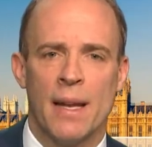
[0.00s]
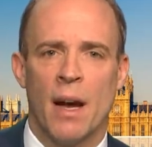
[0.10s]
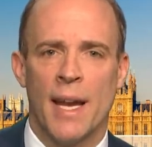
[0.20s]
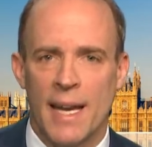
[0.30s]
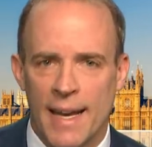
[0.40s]
And
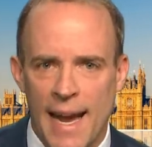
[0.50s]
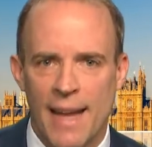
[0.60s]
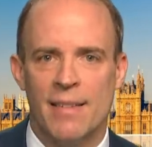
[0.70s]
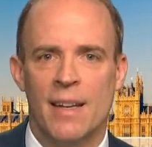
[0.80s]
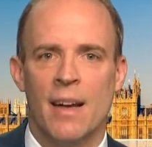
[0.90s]
I
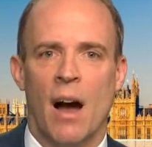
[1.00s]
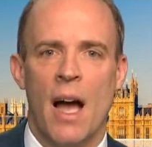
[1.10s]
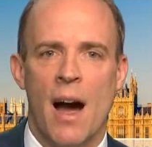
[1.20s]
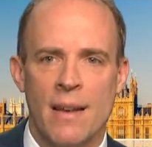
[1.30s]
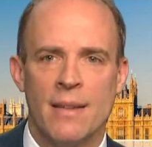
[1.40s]
get,
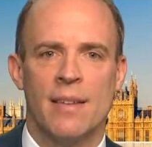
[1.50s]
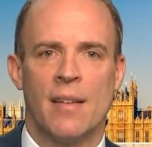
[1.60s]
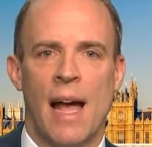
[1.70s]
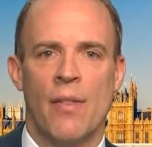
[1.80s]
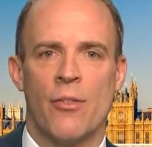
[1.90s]
I
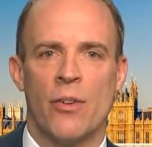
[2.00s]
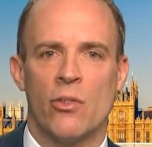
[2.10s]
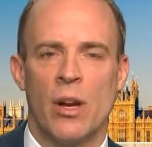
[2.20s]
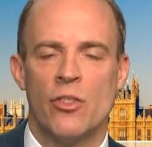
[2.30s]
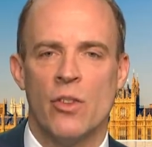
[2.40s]
understand the
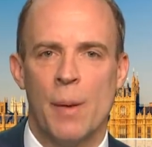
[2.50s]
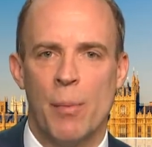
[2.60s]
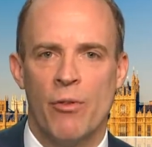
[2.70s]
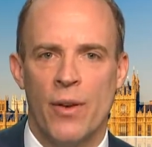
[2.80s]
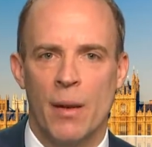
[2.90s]
frustration that
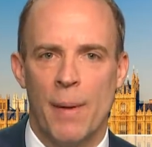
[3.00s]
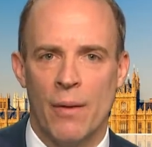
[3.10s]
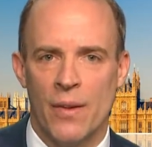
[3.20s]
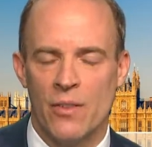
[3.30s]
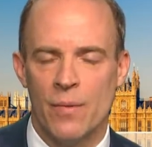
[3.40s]
people feel
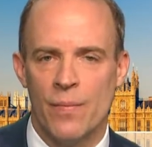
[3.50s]
about this.